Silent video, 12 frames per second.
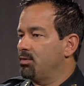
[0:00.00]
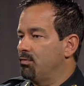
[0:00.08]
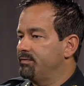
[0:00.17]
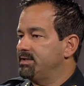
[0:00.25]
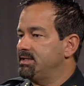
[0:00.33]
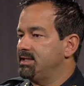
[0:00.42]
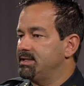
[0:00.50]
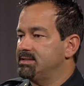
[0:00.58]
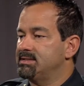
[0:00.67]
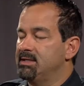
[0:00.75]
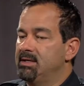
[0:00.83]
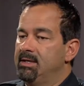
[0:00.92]
over the
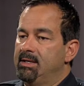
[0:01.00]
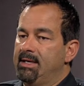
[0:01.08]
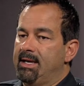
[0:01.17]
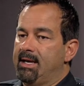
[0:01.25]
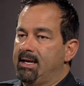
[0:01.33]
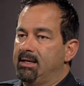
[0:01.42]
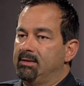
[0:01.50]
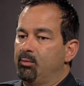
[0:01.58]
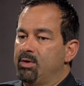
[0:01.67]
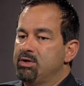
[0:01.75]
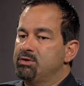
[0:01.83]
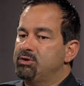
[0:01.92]
years. And
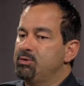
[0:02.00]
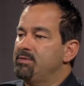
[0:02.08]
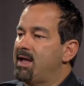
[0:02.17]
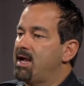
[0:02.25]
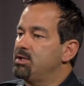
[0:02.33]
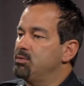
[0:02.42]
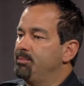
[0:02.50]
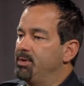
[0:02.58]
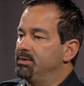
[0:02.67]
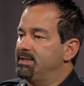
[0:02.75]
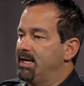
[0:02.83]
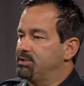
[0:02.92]
when you do that, you
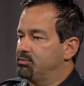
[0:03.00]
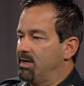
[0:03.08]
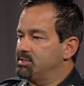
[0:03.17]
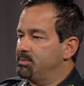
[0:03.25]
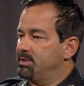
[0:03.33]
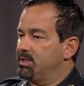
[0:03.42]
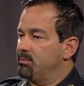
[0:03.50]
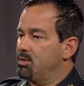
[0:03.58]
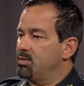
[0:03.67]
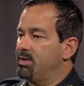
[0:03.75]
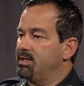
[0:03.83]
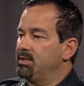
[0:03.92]
build that trust with the
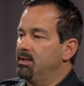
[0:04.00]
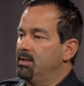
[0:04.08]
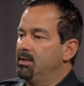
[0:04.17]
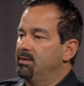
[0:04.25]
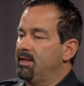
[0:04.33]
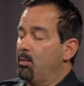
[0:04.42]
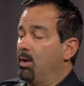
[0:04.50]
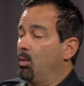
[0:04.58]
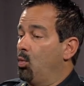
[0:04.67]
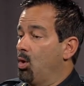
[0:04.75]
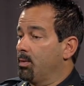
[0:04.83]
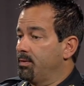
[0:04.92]
community. They want to
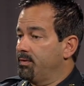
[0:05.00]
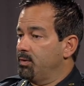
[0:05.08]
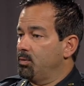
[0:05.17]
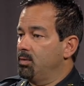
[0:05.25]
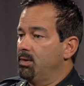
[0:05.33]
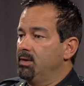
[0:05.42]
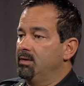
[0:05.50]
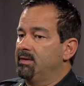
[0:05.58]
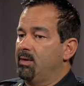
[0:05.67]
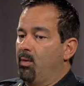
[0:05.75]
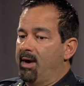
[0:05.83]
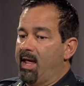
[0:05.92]
work with you.
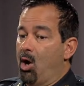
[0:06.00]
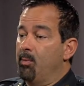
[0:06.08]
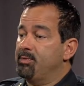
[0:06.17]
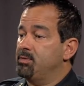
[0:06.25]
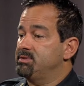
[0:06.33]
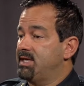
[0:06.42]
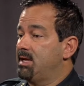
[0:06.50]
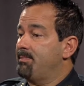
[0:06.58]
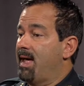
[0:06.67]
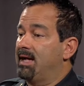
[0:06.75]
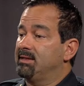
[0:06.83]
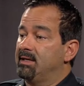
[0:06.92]
They want to help you take
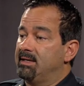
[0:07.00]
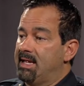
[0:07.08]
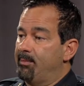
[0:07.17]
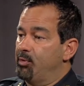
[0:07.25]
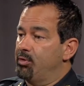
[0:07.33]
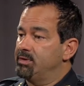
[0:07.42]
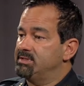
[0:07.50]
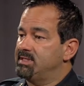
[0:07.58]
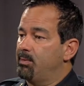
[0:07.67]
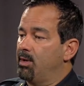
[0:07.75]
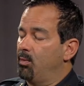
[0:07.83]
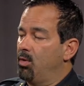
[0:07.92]
back their neighborhoods.
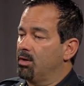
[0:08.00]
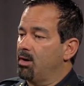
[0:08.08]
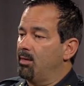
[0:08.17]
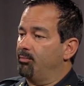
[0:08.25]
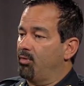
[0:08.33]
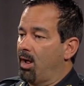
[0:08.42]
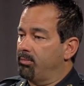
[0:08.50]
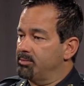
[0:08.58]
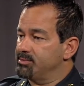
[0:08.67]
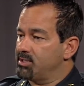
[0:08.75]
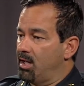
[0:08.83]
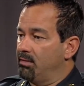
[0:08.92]
They want to work on
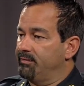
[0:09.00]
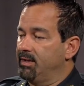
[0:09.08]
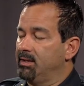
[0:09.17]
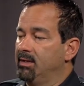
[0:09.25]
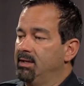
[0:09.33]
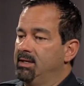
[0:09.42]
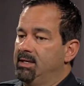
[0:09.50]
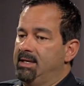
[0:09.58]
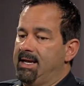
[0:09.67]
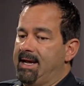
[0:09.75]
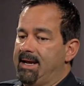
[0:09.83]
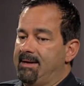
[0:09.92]
problem solving.
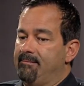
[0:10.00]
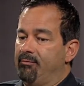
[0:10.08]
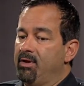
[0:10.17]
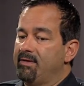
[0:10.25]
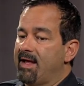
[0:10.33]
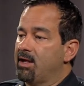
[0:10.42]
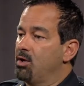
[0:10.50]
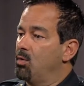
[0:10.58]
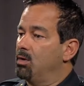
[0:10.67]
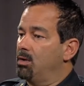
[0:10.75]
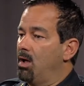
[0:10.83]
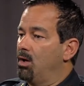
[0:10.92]
And really, that can
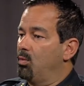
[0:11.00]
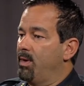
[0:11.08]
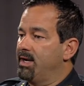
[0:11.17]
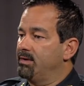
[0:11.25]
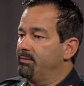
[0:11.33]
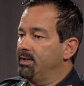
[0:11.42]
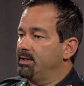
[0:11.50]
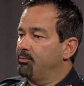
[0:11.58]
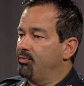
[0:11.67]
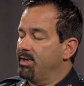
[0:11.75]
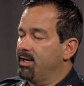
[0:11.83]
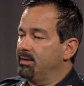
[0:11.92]
go a long way to really
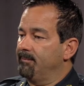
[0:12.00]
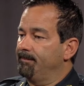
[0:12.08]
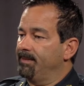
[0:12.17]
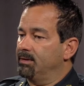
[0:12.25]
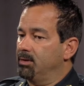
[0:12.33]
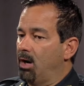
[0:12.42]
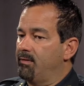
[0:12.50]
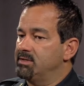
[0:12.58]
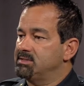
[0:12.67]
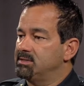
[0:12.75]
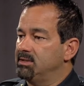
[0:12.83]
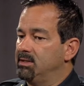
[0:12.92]
bringing
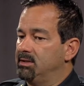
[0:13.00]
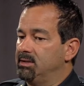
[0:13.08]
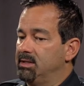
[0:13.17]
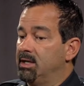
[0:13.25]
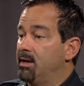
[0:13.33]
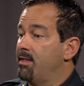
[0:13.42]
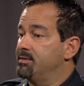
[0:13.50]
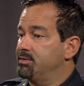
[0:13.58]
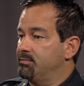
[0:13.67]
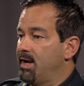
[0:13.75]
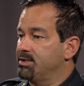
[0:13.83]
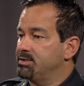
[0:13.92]
Lawrence in another
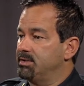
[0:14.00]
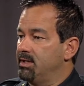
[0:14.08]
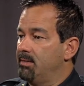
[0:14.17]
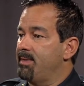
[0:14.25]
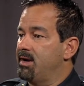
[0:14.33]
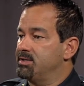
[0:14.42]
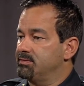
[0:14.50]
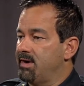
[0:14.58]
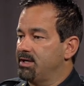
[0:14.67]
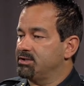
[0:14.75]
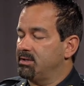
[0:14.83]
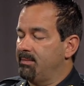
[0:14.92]
direction, in a better
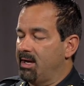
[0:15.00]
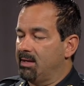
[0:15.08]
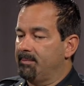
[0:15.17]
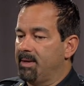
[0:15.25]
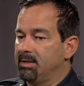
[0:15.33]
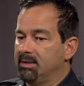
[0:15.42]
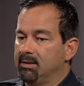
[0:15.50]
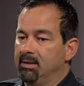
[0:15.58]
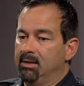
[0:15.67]
direction, in my opinion.